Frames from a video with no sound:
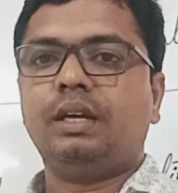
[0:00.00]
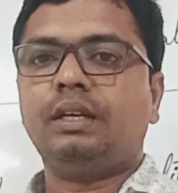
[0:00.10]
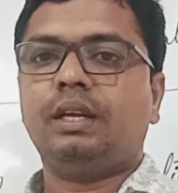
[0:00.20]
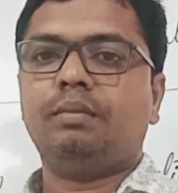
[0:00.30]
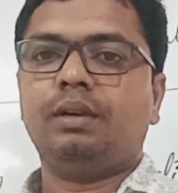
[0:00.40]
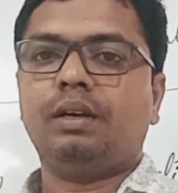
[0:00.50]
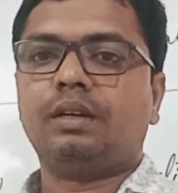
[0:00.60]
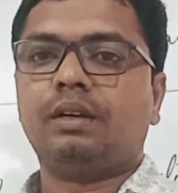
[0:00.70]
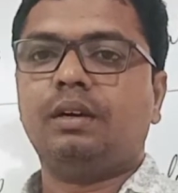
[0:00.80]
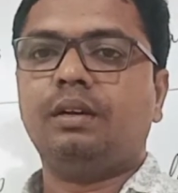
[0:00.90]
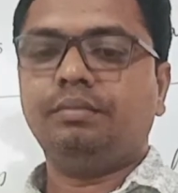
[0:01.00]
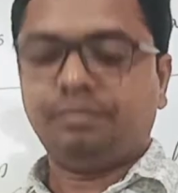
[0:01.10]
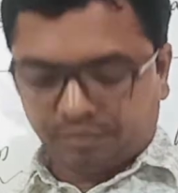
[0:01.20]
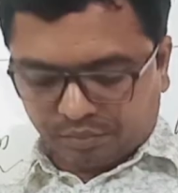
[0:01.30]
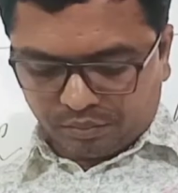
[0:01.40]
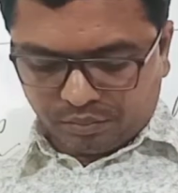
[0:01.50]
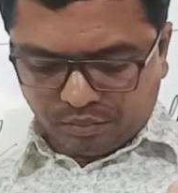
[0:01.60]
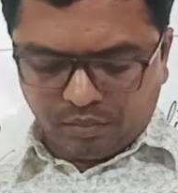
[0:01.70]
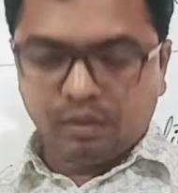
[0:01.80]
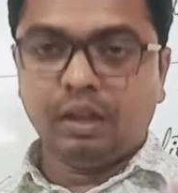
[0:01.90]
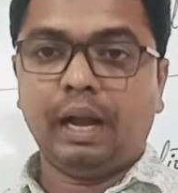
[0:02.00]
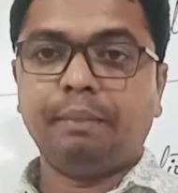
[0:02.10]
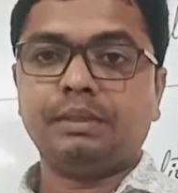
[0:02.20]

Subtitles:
tabular column, I am